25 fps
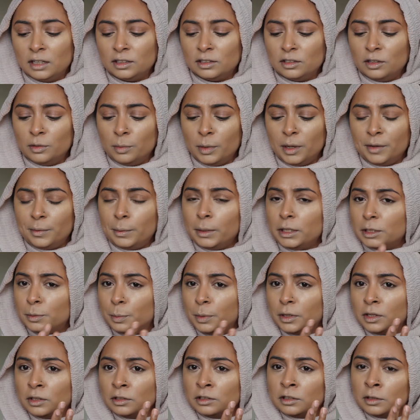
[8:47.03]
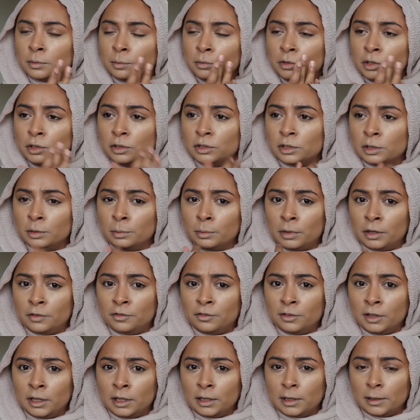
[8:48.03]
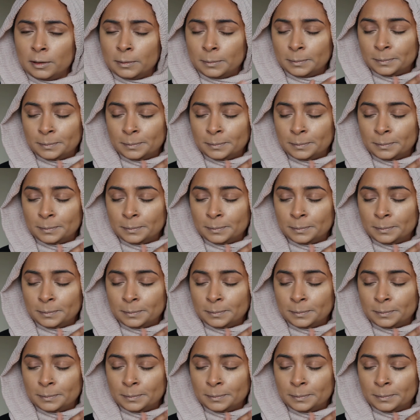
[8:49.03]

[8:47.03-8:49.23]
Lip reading: I don't know, maybe it's because I'm using my finger.